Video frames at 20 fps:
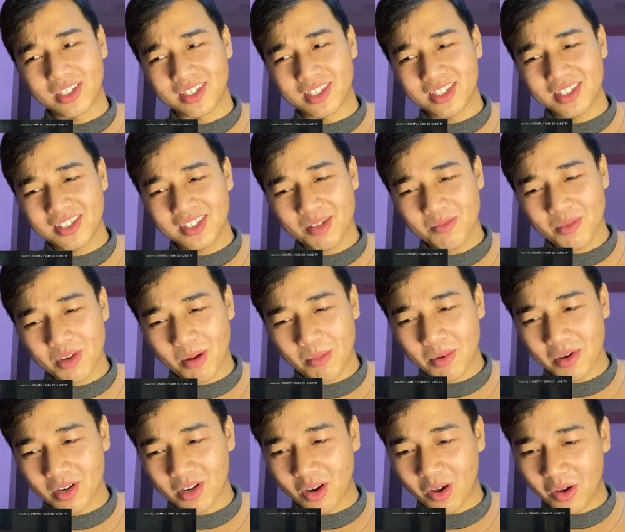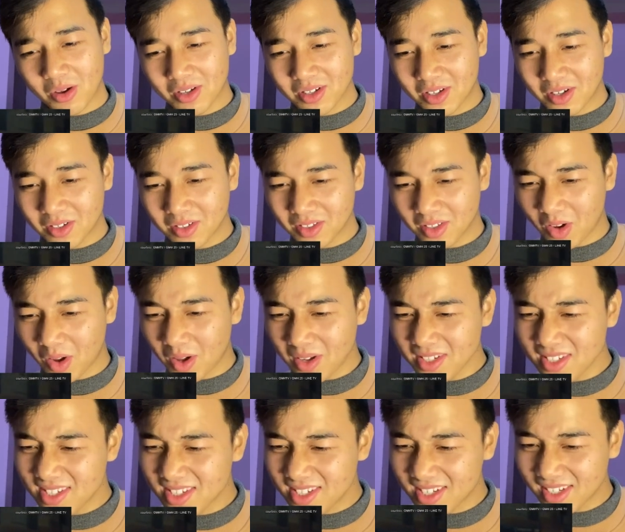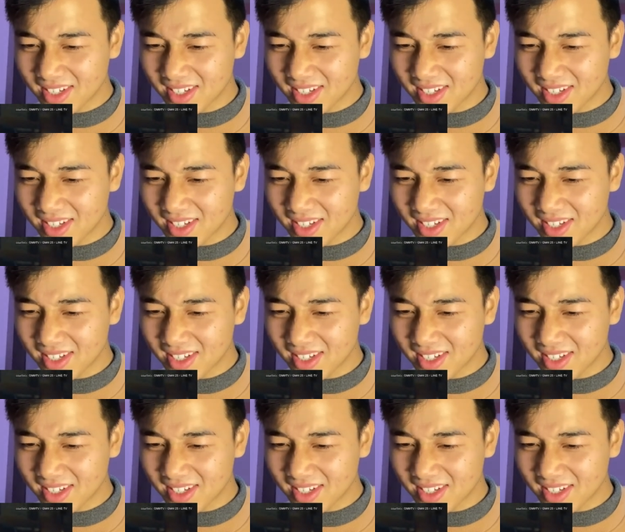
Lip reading: Wait, did some number got lost?